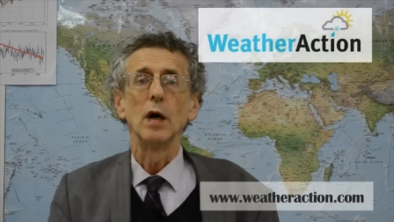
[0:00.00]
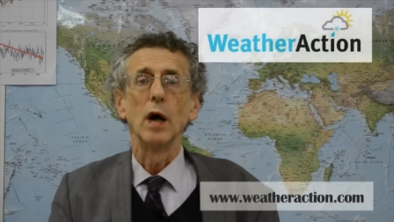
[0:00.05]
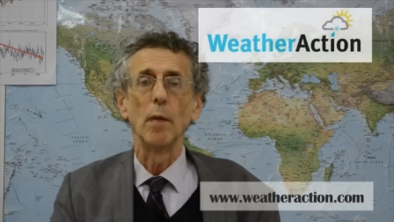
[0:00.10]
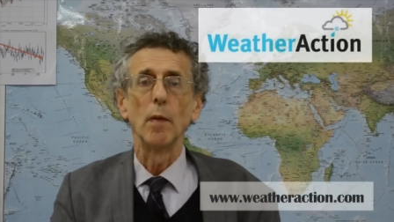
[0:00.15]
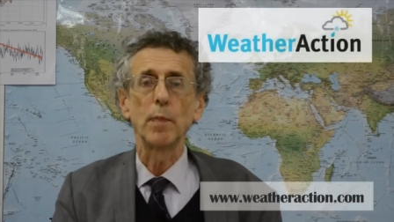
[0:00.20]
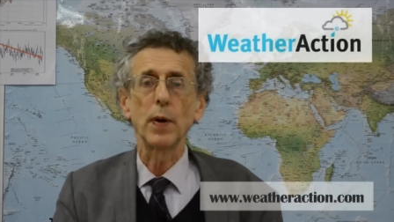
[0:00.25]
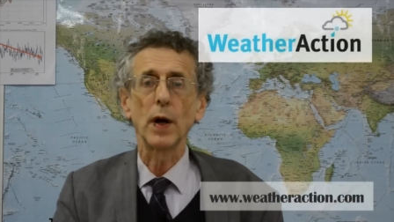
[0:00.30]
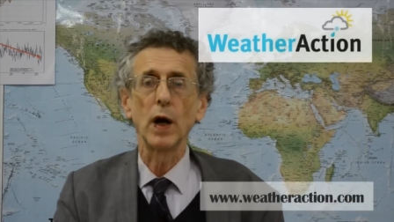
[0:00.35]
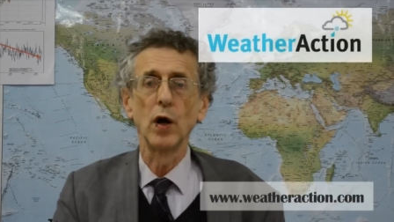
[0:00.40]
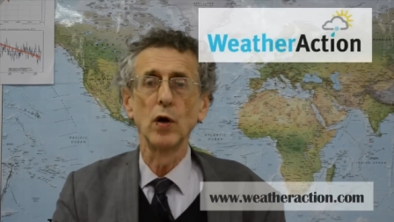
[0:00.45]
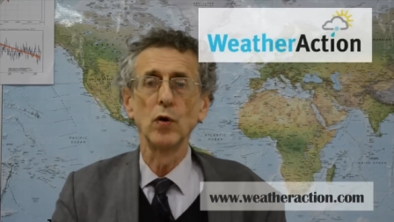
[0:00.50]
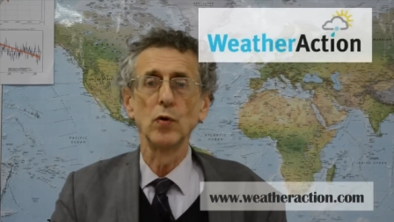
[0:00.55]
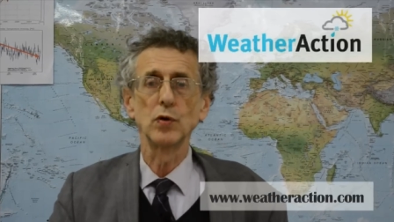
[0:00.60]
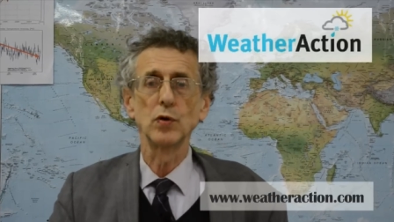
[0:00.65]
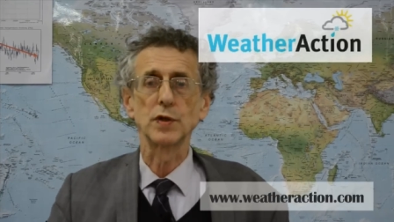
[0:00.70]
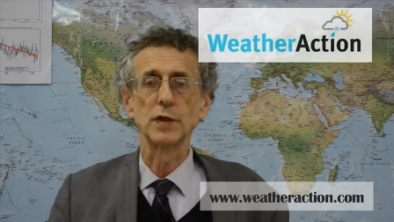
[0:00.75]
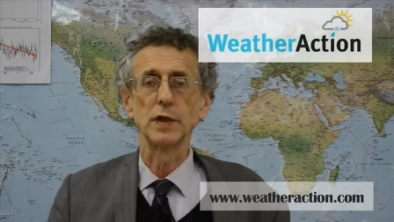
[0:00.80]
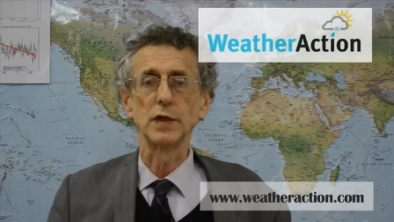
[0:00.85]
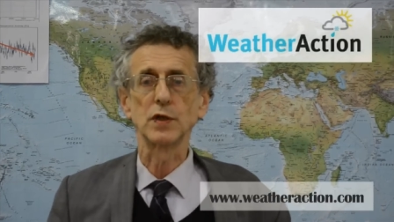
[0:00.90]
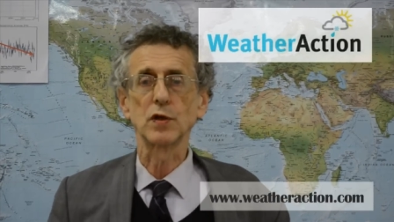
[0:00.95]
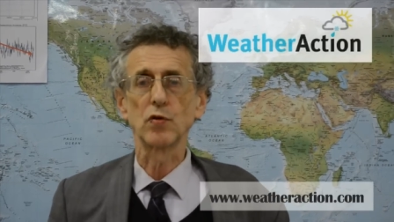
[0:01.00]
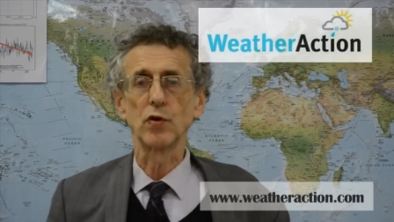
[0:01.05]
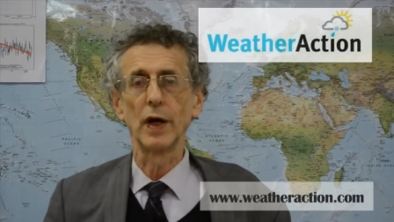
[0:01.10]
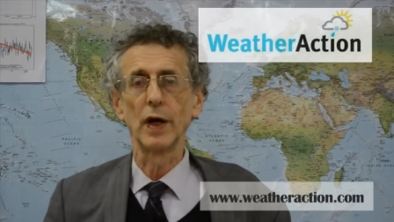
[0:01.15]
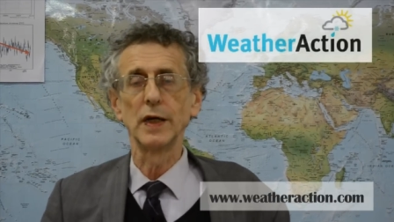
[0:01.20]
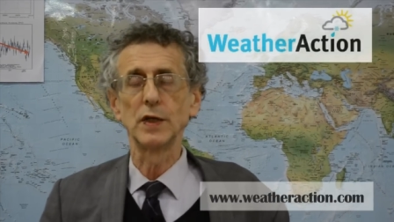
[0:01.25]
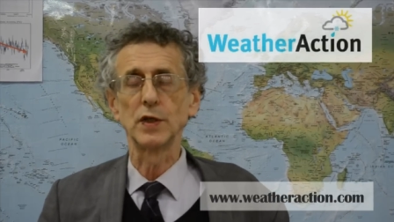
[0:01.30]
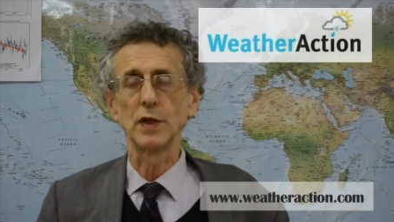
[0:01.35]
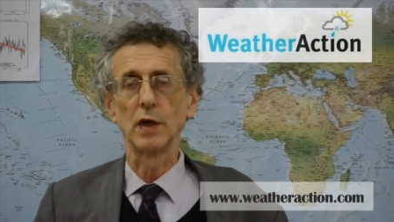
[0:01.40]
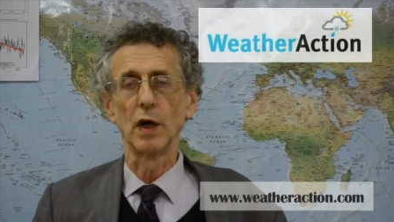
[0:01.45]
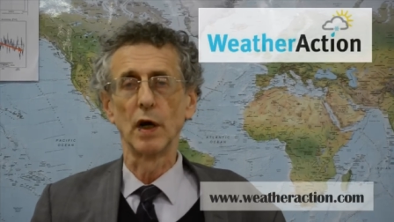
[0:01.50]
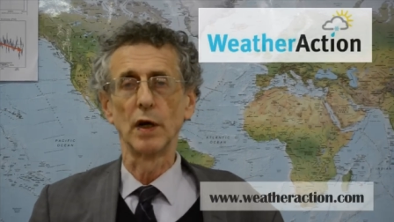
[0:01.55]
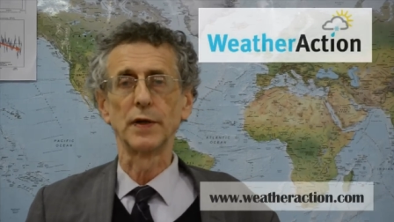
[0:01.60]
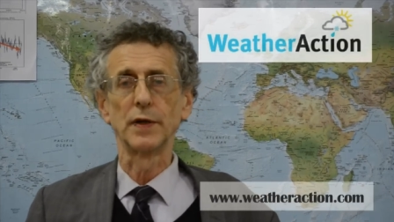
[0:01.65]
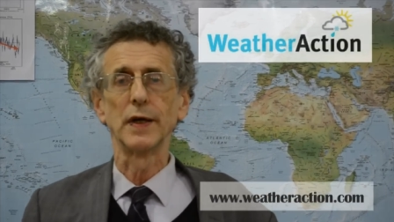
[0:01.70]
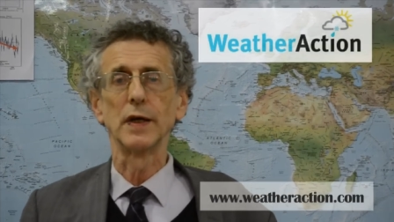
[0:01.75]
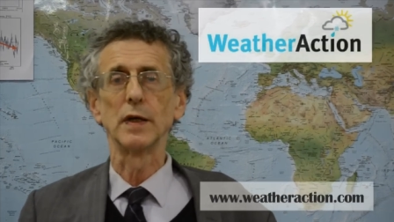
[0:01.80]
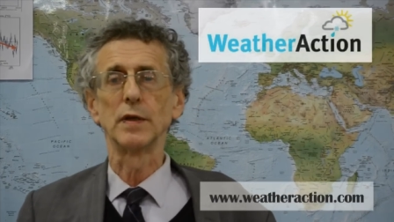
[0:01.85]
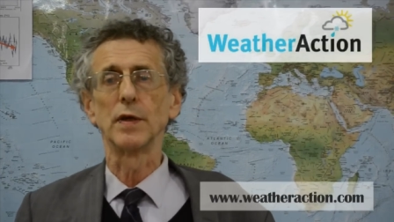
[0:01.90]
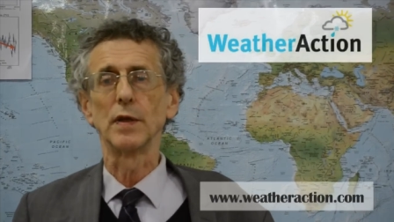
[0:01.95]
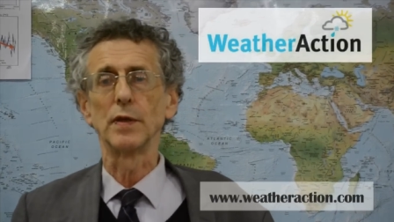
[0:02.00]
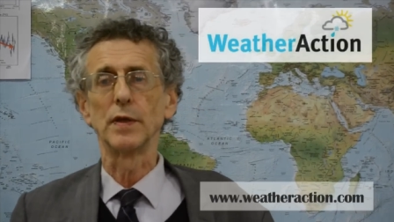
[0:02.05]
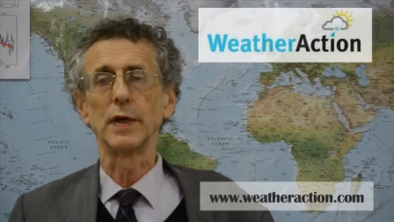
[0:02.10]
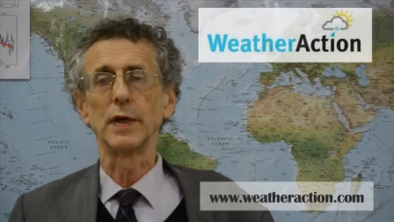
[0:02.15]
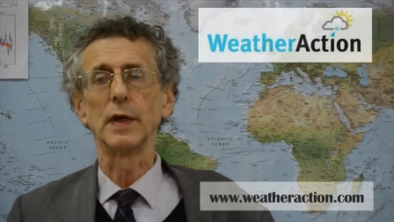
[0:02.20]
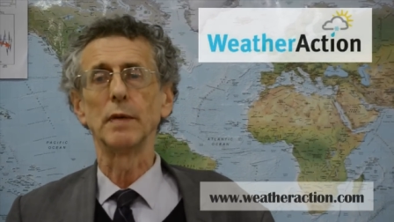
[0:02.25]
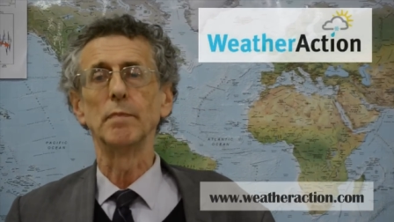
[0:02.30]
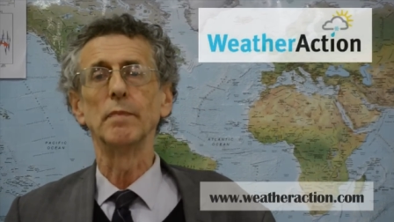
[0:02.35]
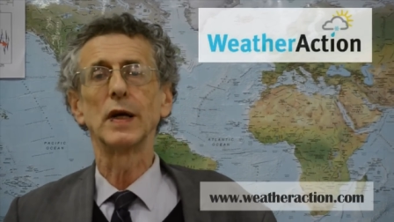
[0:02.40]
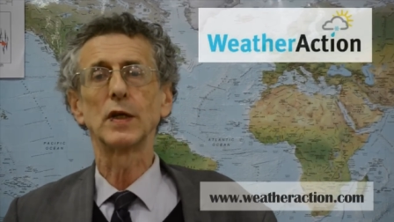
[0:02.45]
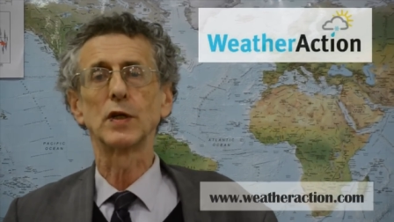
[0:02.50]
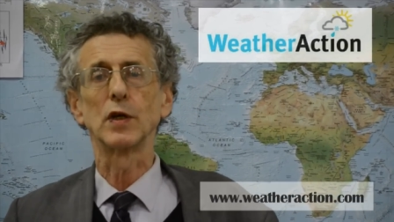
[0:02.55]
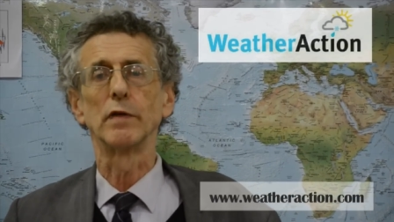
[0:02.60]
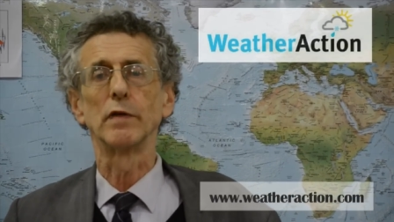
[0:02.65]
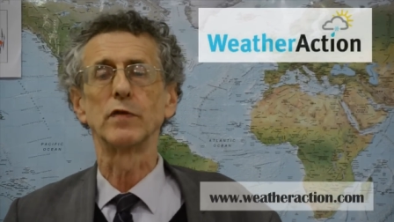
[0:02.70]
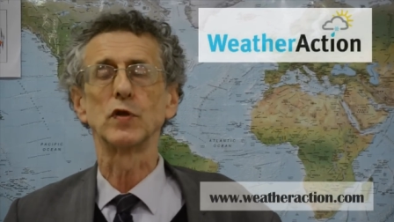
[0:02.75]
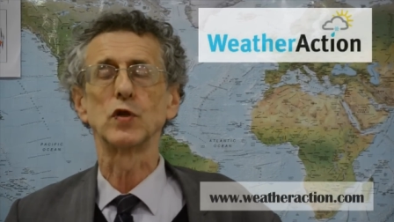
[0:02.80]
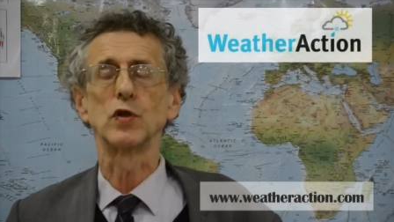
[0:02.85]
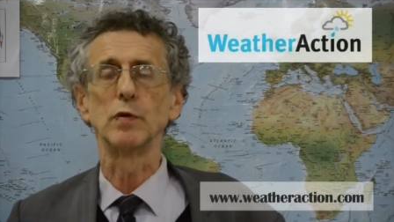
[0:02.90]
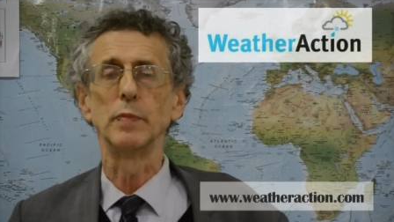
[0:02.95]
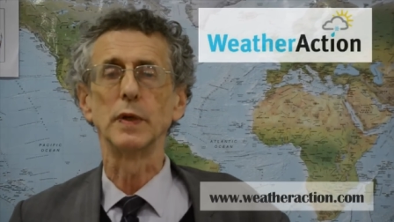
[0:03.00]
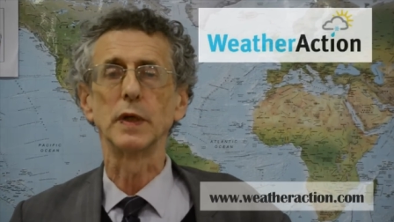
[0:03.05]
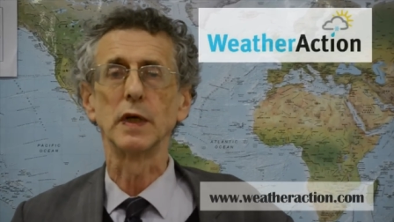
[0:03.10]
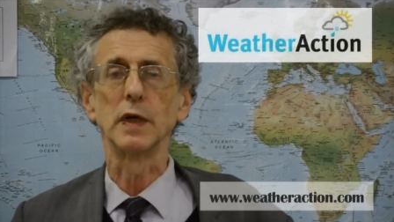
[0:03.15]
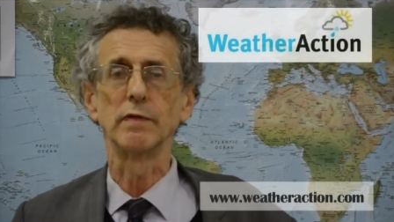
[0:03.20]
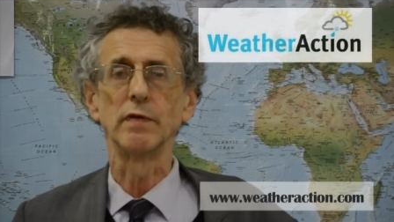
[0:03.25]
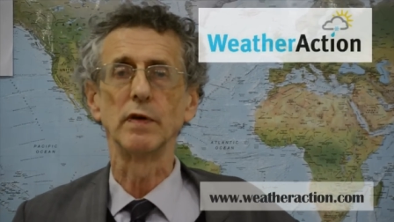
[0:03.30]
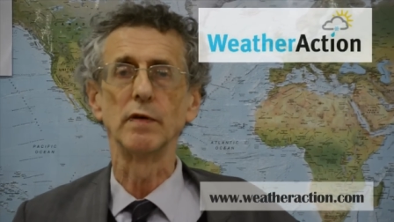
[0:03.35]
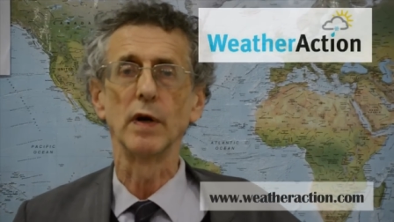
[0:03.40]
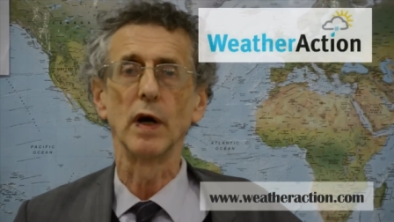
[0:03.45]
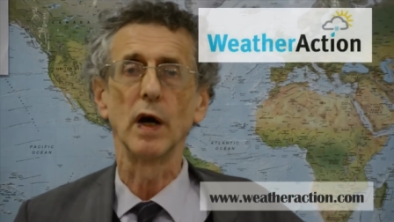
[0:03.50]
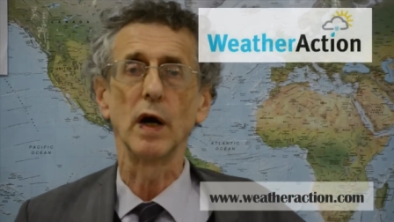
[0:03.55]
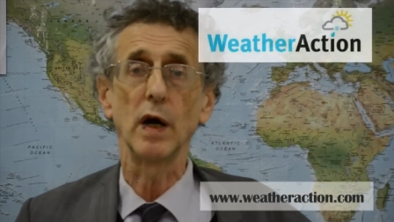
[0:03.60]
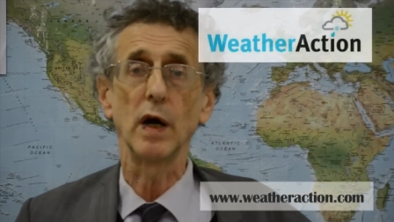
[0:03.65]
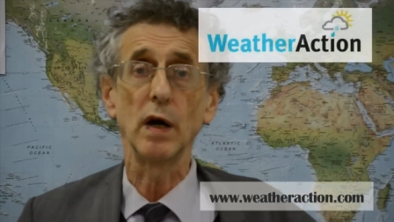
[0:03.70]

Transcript: oppose this crazy idea that the Met Office should be given